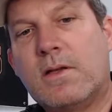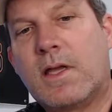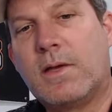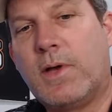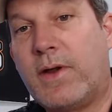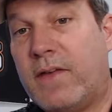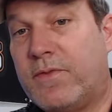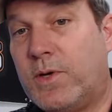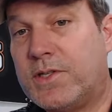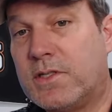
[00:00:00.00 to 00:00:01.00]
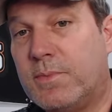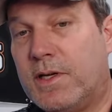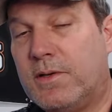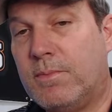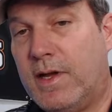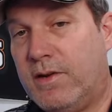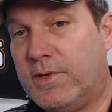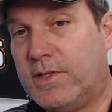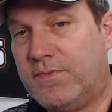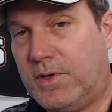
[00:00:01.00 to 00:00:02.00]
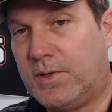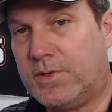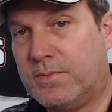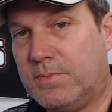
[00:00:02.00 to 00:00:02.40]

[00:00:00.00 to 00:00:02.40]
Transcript: Okay, well, I would have questions about your batteries first,